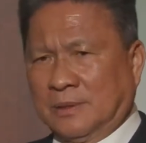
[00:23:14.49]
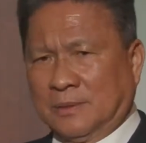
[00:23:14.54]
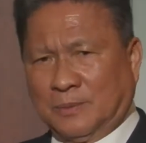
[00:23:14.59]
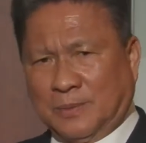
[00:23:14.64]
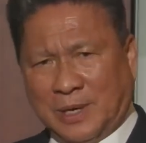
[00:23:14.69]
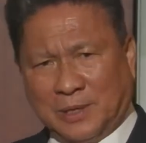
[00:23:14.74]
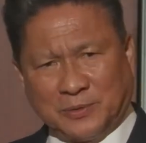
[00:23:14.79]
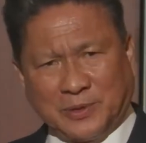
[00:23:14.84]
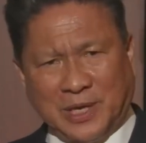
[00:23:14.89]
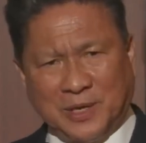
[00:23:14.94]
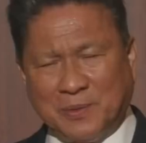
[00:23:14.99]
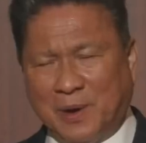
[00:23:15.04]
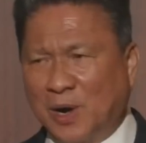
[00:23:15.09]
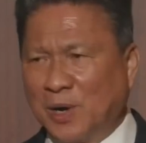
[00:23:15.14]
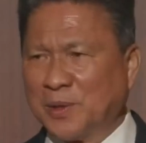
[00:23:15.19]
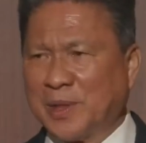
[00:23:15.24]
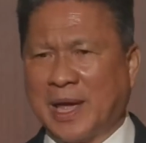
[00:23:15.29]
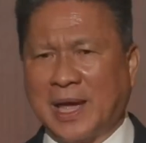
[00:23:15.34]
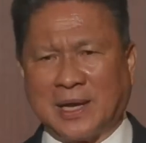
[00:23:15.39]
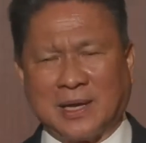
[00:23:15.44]
Well, you have
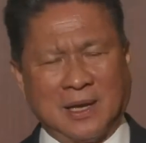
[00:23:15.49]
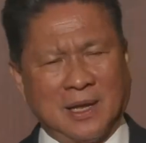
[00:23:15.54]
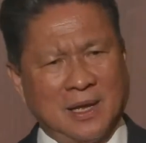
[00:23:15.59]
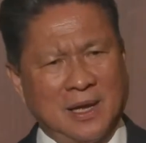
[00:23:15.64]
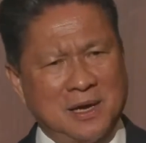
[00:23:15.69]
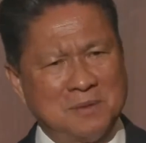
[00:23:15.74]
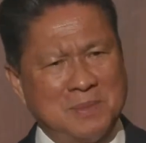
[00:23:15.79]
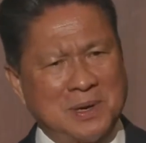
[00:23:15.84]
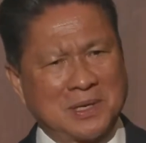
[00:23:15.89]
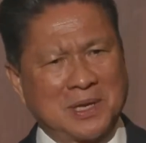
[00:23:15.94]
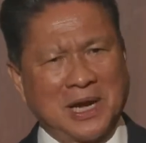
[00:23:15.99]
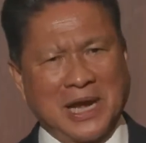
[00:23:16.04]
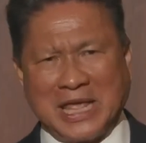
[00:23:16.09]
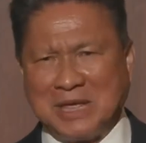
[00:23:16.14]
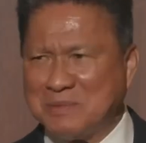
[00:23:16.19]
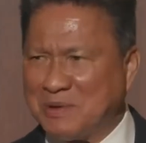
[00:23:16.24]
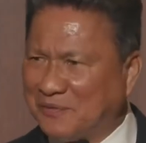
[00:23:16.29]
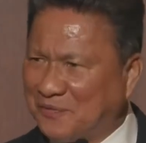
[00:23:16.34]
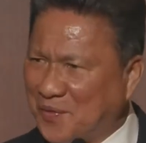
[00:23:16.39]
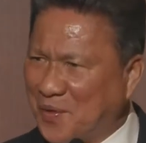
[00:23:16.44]
all that. How about the
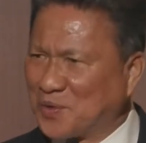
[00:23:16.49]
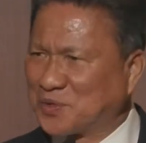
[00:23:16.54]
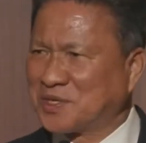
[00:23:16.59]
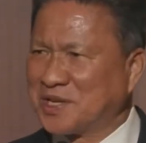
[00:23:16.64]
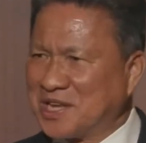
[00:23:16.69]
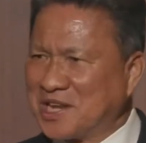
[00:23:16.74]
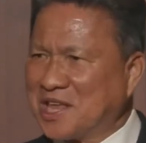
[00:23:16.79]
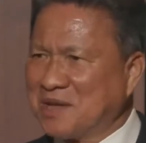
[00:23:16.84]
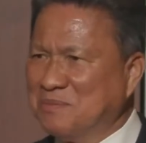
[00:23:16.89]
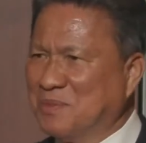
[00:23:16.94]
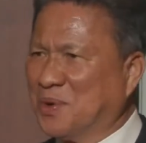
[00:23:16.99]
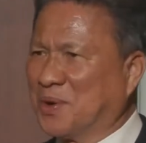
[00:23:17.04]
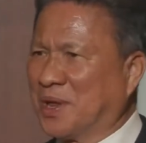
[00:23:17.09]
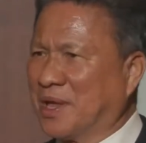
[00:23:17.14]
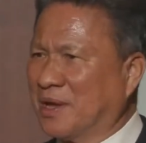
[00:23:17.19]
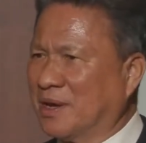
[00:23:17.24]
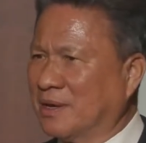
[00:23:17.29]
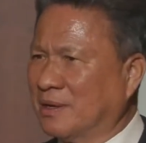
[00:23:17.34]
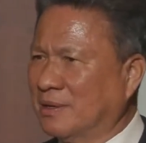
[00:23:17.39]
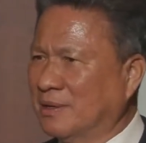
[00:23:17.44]
labor force in
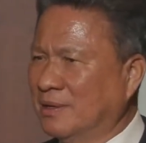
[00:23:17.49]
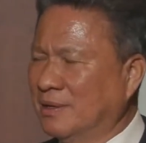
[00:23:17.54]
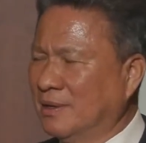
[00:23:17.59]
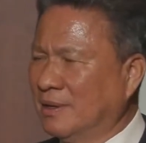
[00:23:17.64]
Cambodia?